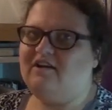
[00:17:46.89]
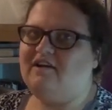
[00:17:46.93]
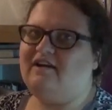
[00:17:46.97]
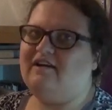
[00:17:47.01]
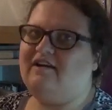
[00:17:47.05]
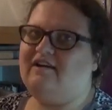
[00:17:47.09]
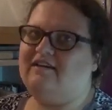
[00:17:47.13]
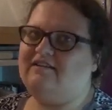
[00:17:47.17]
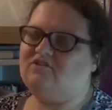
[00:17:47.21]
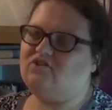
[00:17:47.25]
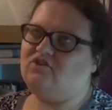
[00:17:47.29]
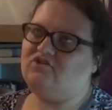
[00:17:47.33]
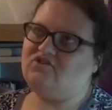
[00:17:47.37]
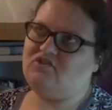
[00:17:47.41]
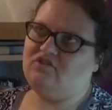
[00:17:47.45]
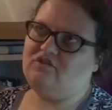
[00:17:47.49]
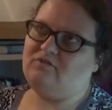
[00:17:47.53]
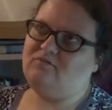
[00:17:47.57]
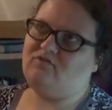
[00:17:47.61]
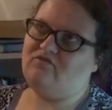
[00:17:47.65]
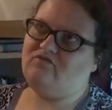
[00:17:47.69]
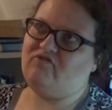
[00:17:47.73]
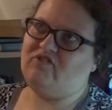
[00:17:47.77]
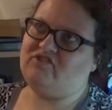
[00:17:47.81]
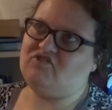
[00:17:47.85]
and also The
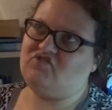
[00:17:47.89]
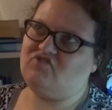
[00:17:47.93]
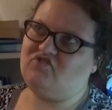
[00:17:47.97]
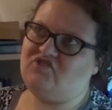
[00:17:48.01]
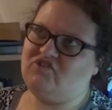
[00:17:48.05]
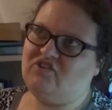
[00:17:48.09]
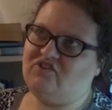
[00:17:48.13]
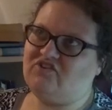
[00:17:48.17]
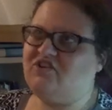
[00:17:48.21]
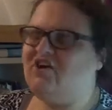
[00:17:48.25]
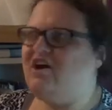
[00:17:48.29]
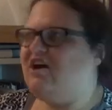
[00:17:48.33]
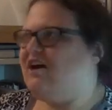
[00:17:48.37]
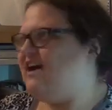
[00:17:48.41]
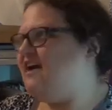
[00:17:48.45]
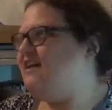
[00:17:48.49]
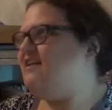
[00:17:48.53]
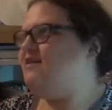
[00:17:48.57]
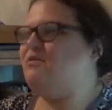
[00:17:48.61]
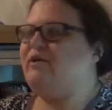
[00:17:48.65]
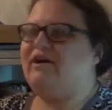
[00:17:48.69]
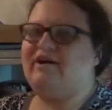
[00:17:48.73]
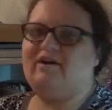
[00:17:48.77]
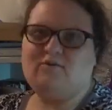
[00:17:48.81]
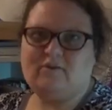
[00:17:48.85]
Professor Sucked.
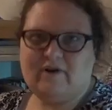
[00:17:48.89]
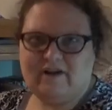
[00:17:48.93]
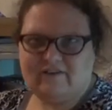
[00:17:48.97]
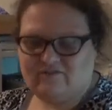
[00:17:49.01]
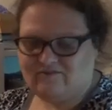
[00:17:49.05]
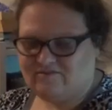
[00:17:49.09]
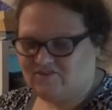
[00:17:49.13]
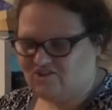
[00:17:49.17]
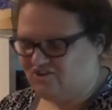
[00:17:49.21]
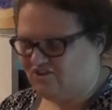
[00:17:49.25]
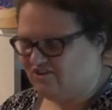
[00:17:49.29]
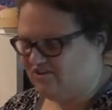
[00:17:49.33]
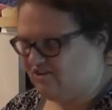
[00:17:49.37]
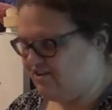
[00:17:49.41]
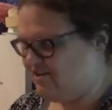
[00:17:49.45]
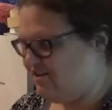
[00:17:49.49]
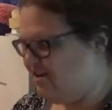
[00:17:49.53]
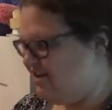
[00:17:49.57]
Anyway, away from Charlotte.